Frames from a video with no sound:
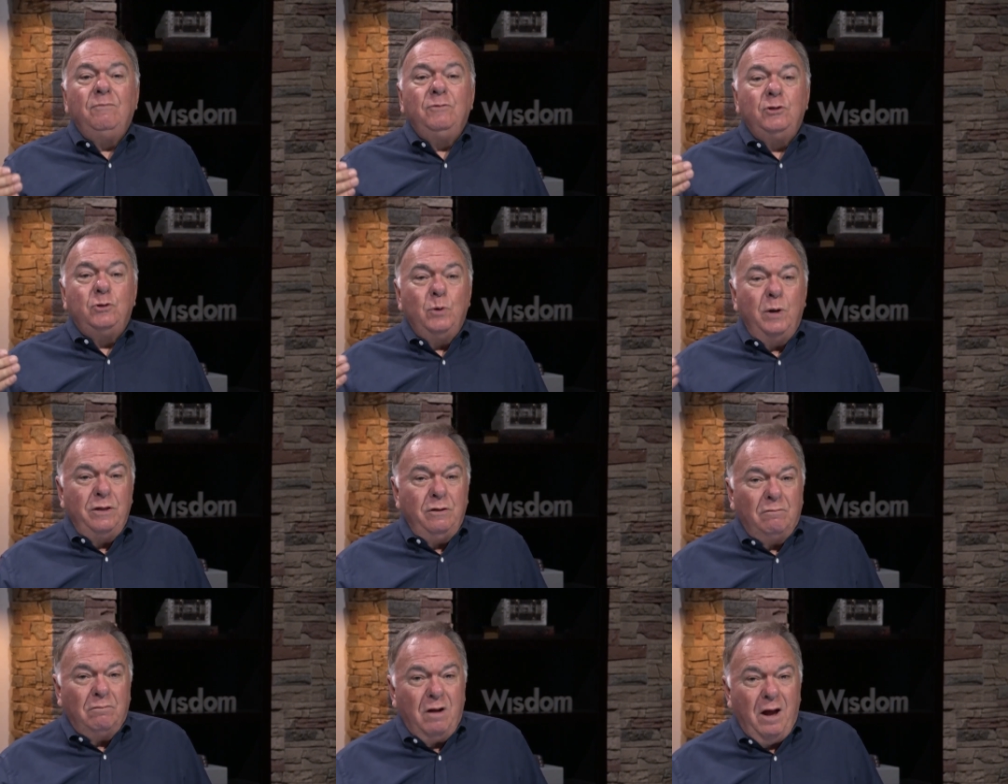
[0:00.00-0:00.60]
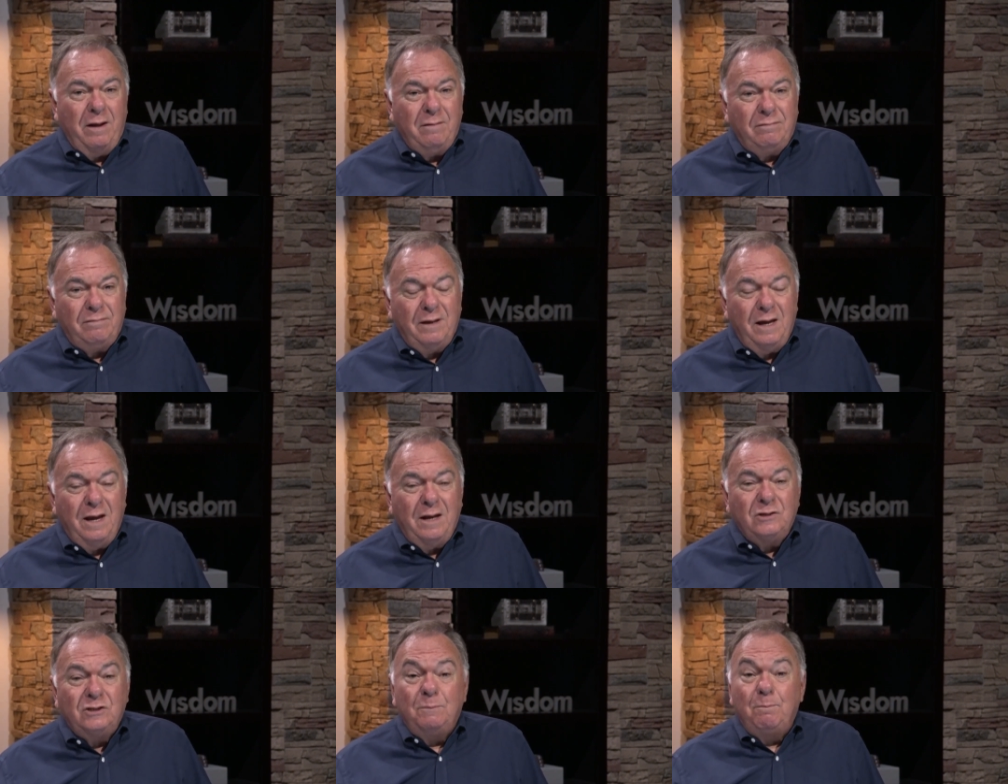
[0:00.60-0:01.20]
doing the right
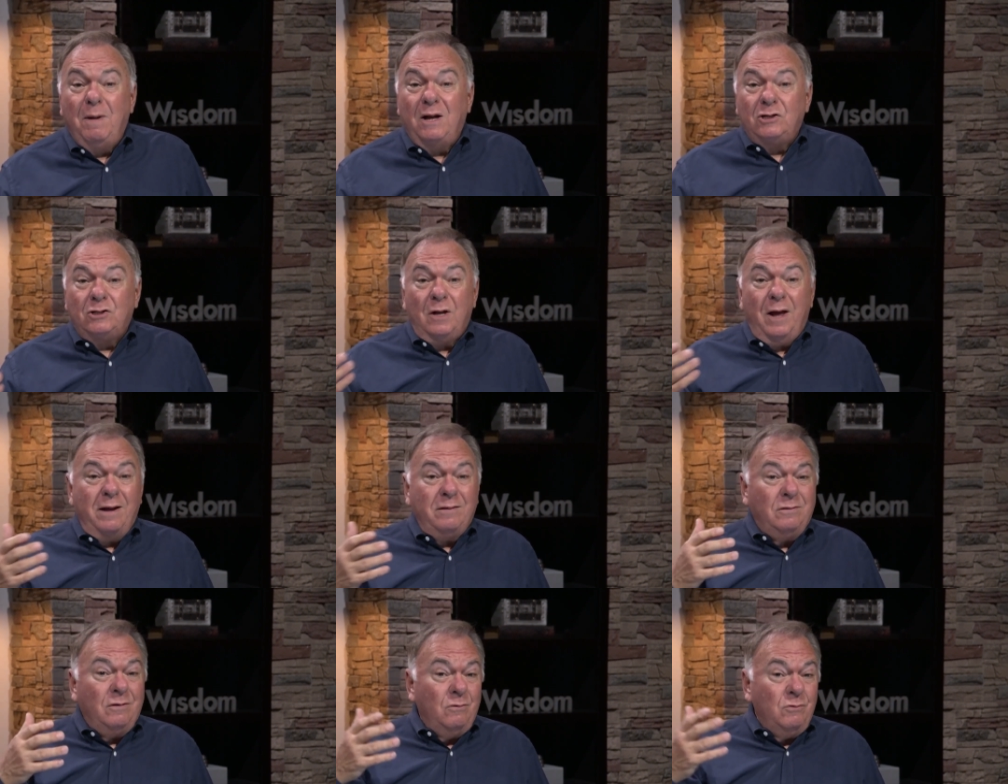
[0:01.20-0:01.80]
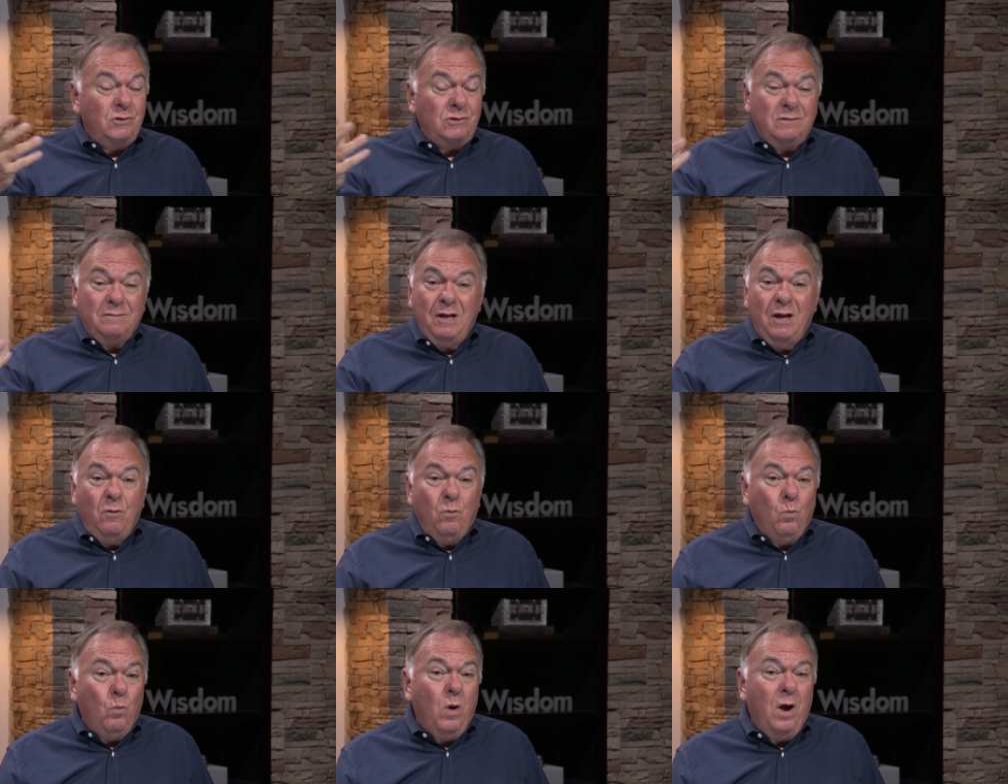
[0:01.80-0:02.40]
things. And much like those
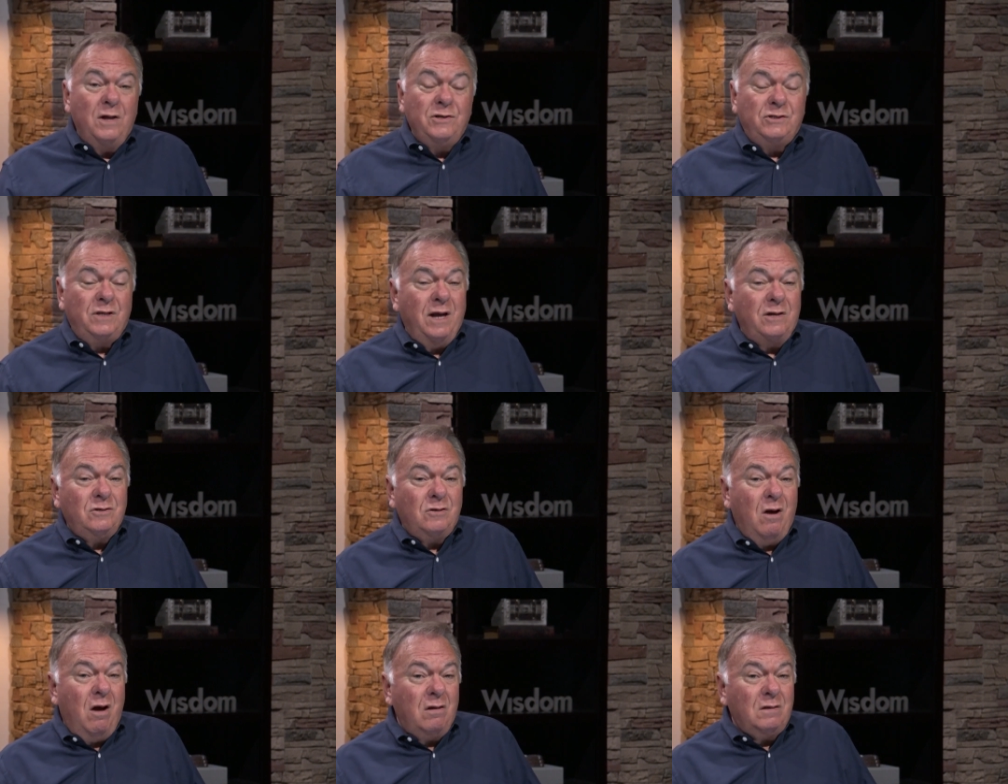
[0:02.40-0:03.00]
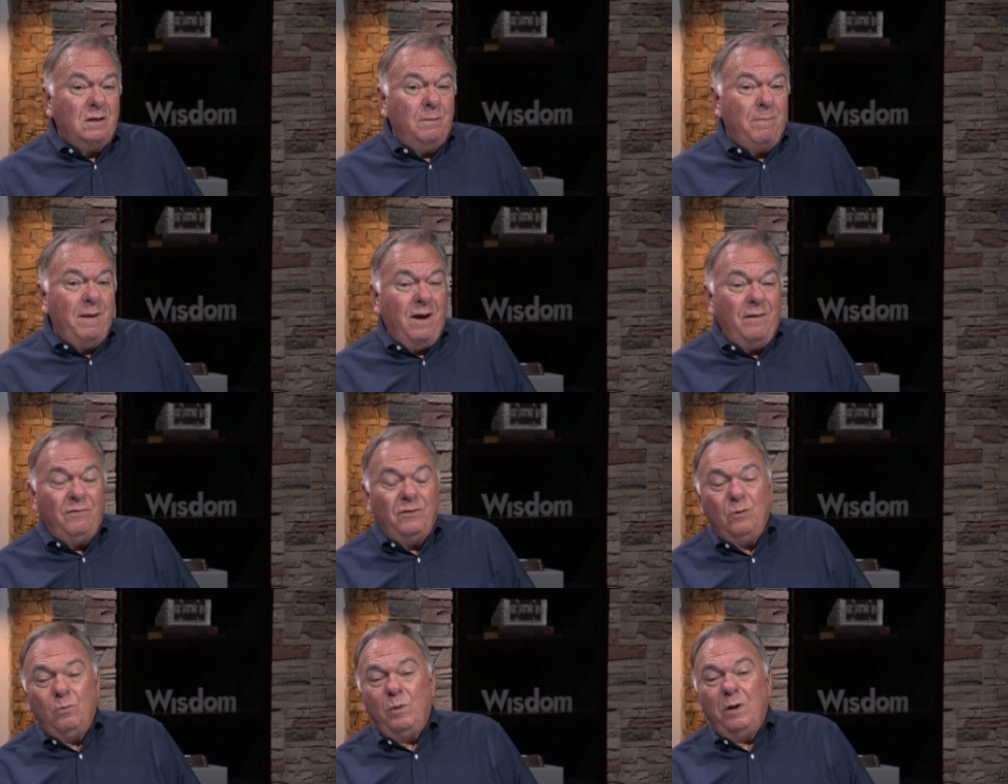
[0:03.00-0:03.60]
ones I talked
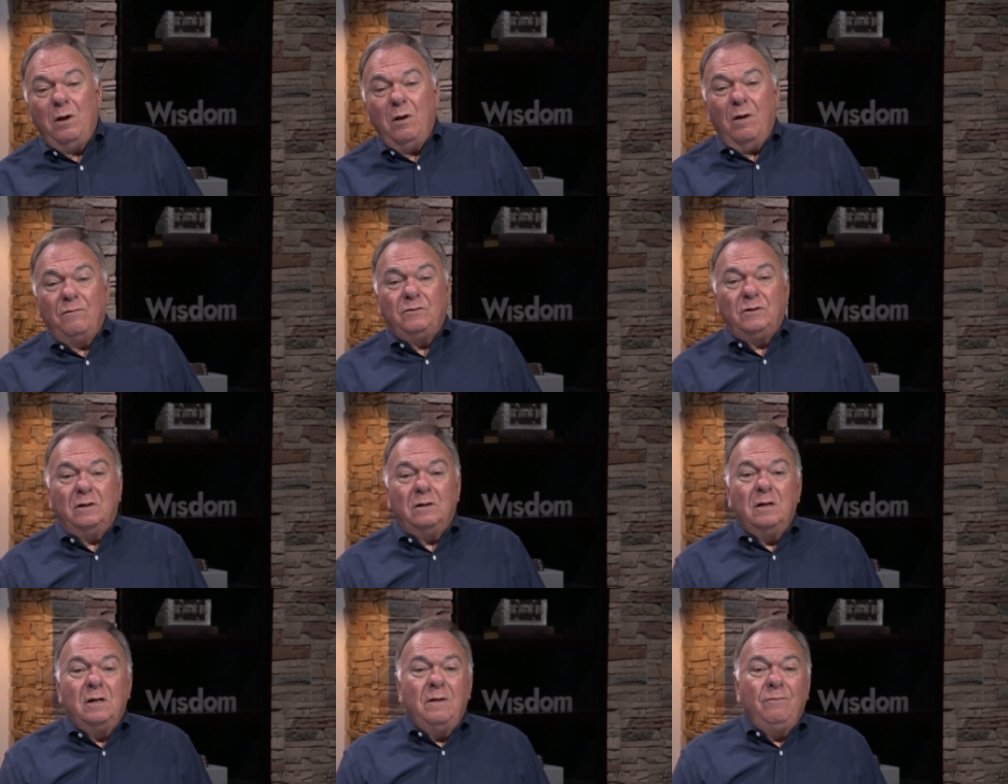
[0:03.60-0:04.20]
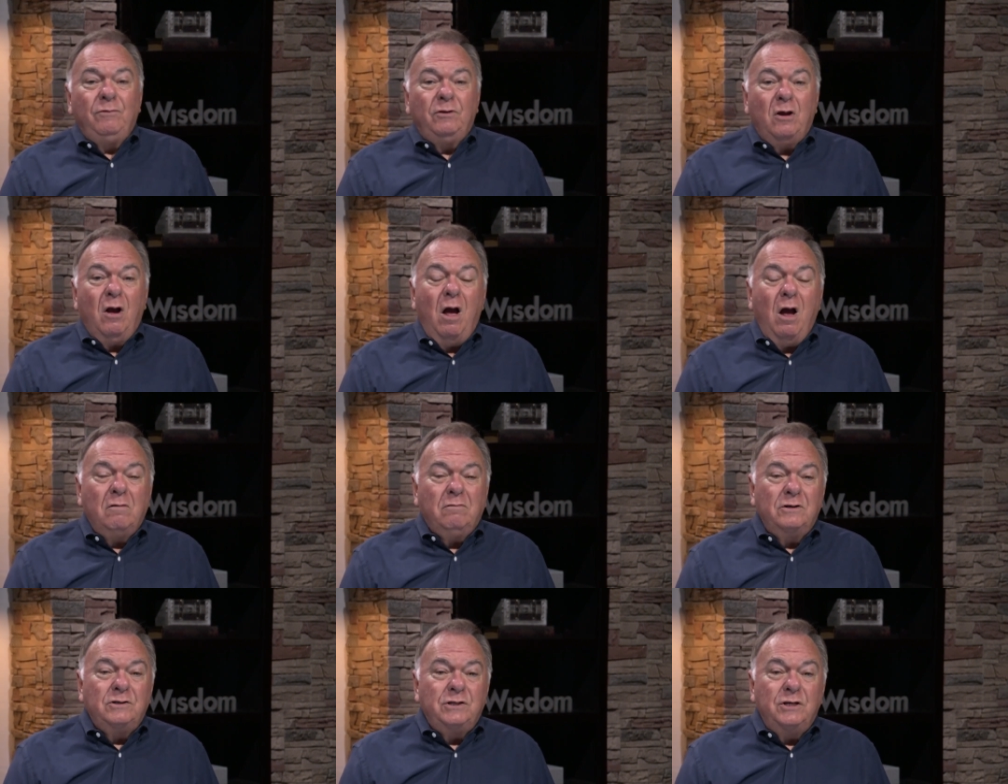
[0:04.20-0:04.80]
about that went off to
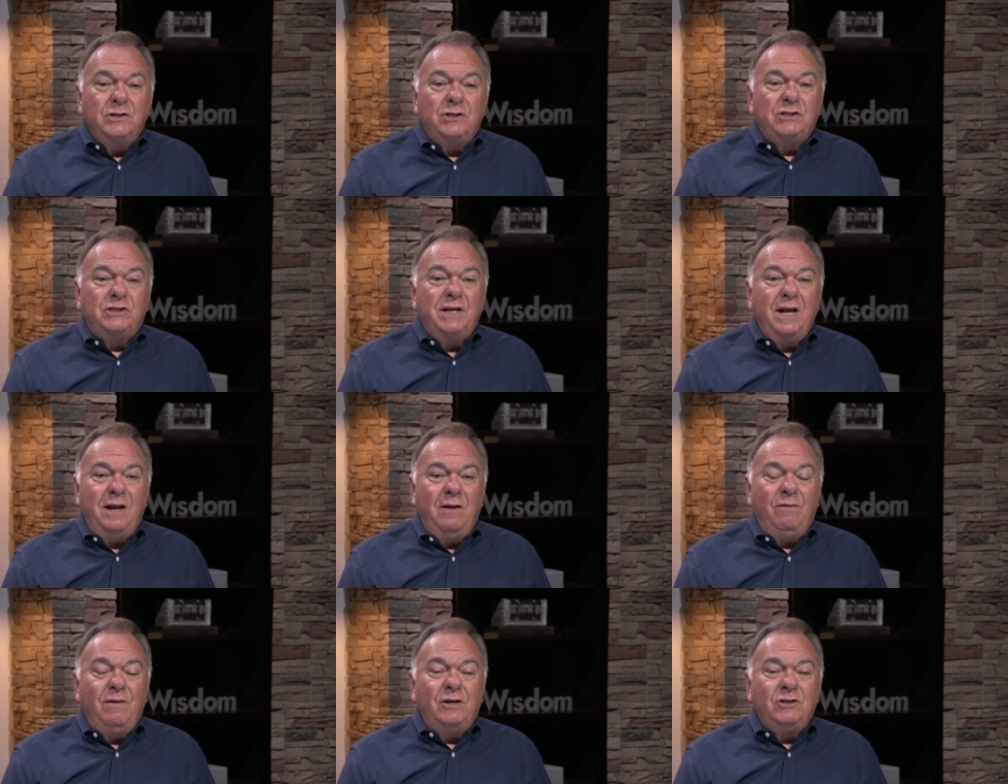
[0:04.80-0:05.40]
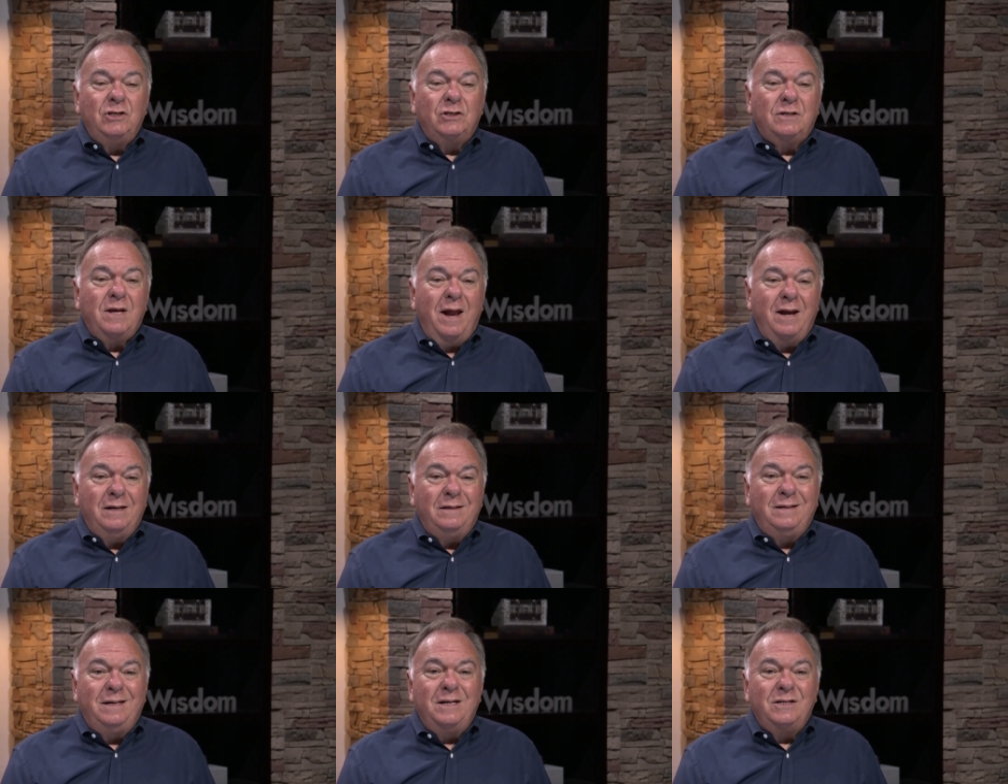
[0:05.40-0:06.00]
Congress and Senate and then just kind
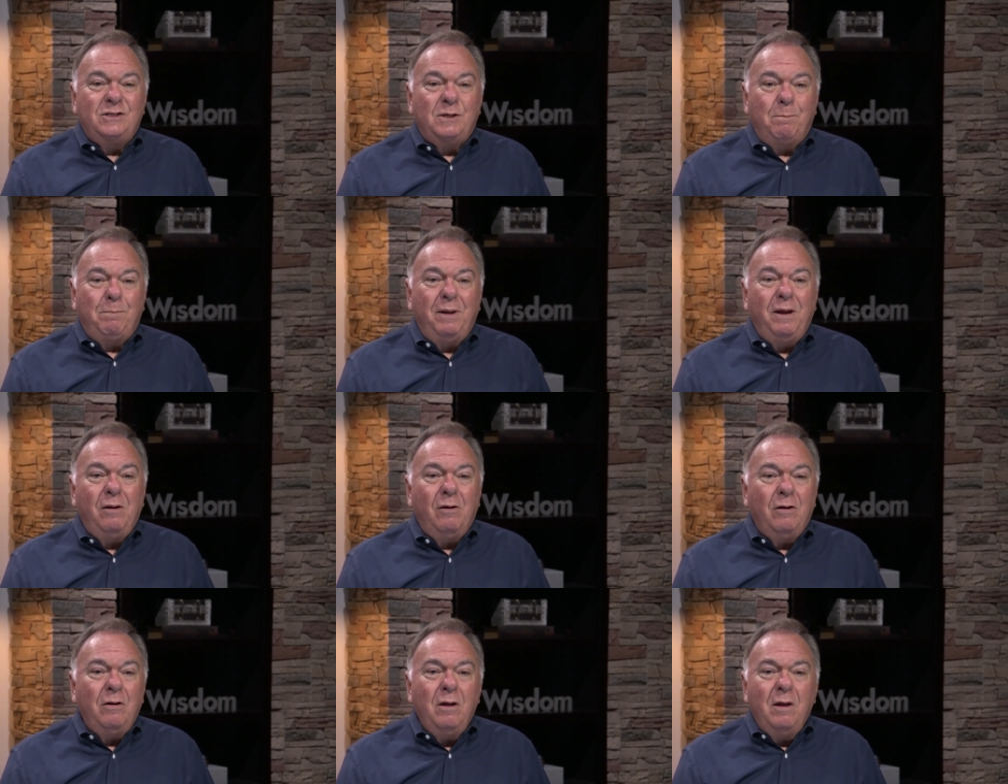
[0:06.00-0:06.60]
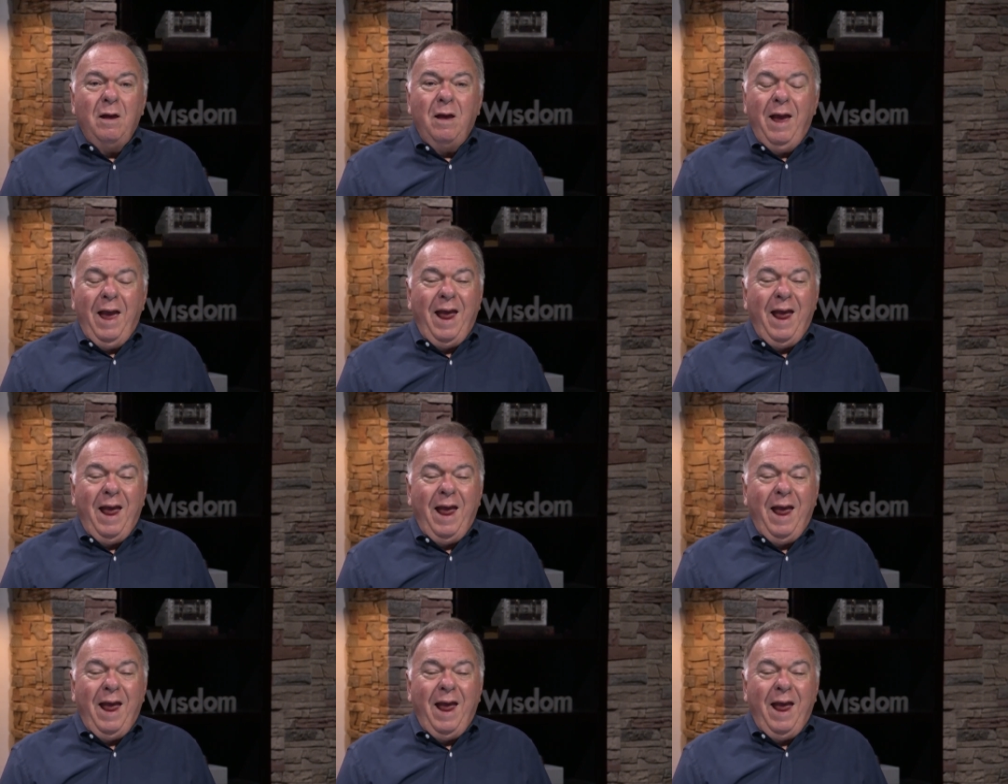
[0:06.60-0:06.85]
of disappeared.